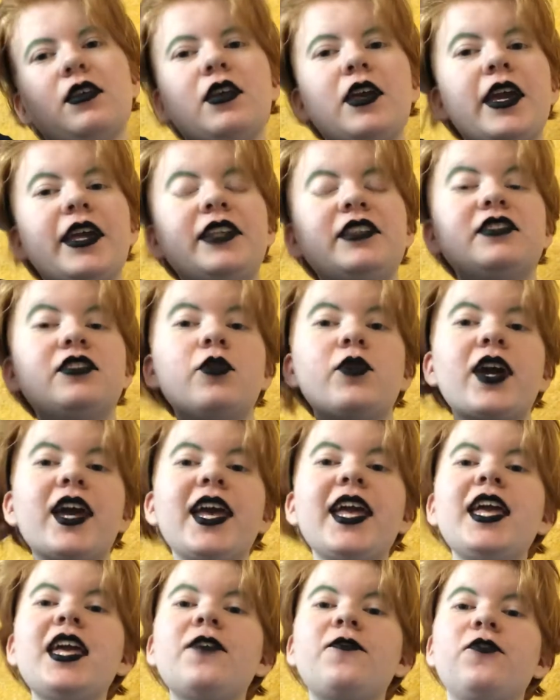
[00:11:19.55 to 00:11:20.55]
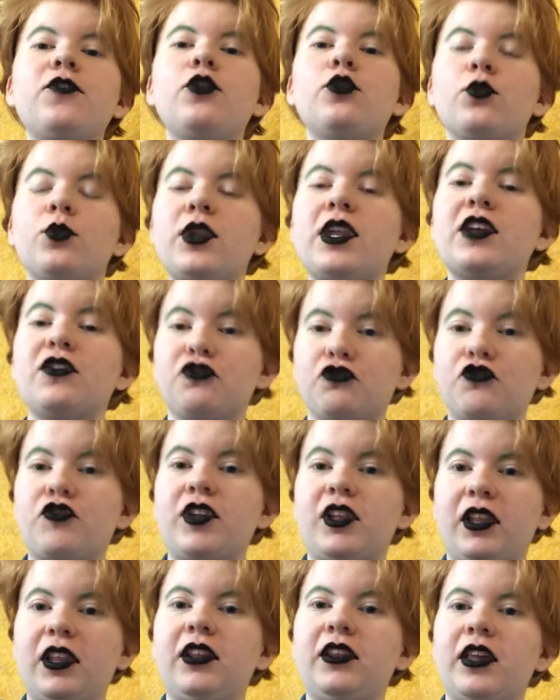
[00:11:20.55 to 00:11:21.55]
It's okay if you knit
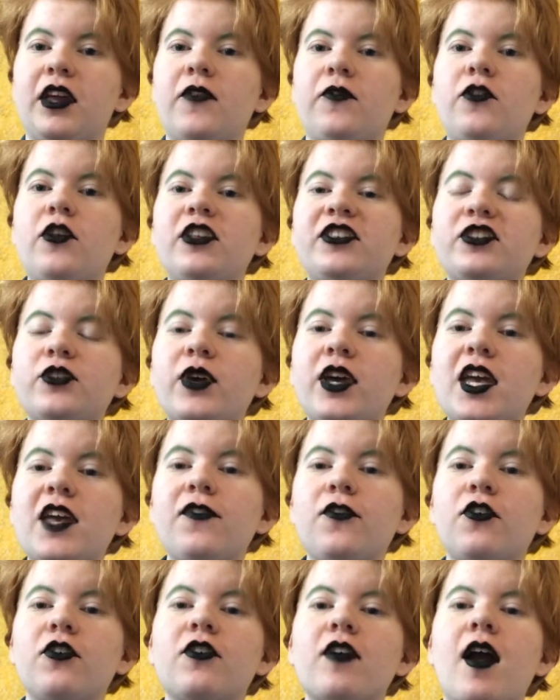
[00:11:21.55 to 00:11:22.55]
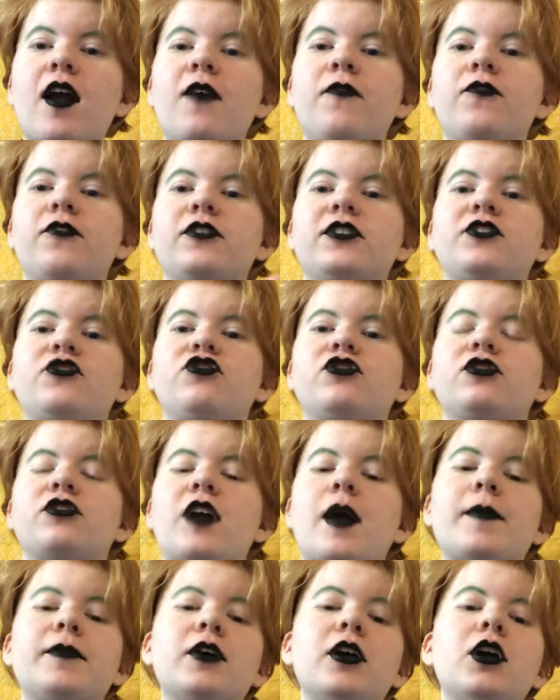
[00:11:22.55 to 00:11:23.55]
really, if the stitches are
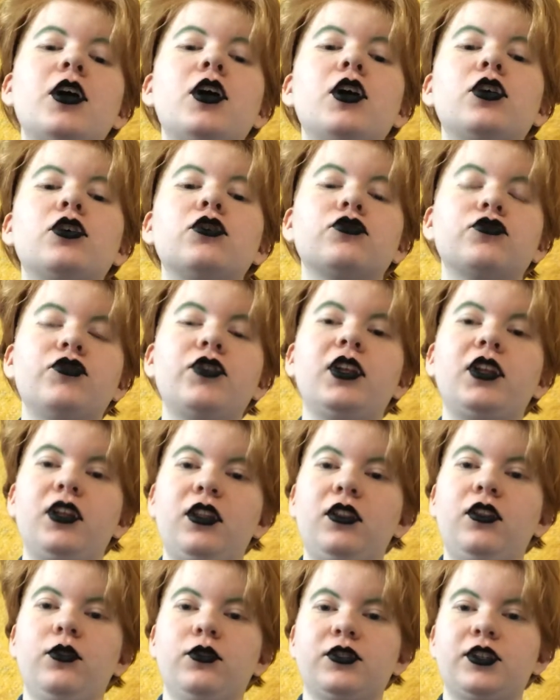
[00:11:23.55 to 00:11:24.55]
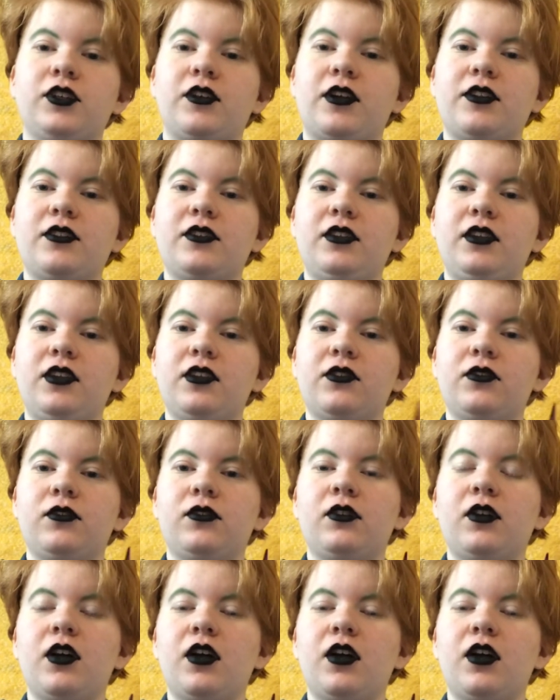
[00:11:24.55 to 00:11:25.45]
wrapped really loosely around the needle.